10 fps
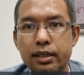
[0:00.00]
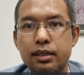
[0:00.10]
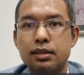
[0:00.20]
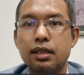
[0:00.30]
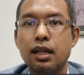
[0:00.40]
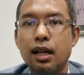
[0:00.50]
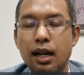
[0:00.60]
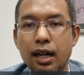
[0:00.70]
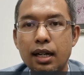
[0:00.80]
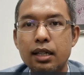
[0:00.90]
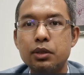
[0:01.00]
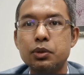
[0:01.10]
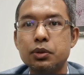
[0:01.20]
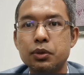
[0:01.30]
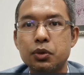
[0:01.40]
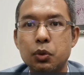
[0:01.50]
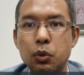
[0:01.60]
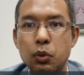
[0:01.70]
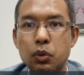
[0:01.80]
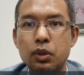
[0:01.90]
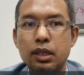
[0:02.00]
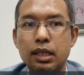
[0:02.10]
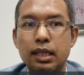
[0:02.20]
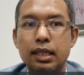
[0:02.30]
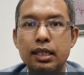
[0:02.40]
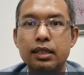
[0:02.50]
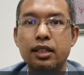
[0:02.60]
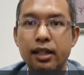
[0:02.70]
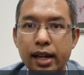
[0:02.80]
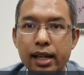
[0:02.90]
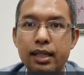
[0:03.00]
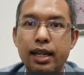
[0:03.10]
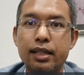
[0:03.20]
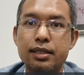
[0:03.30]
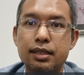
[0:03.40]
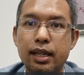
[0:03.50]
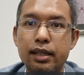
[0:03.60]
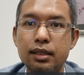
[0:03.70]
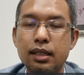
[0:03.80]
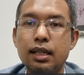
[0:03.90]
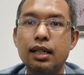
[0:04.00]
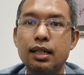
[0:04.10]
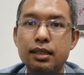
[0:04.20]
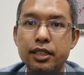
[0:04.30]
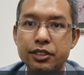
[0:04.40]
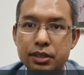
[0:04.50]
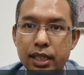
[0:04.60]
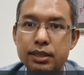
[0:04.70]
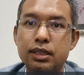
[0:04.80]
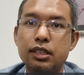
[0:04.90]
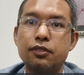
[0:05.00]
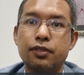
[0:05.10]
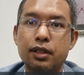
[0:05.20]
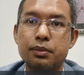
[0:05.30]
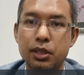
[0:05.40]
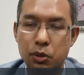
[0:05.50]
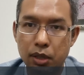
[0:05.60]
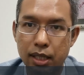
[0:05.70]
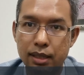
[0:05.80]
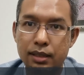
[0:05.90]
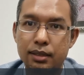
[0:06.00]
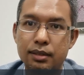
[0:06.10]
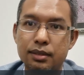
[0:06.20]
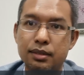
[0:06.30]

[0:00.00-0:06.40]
us how to correctly understand the instruction from the Quran.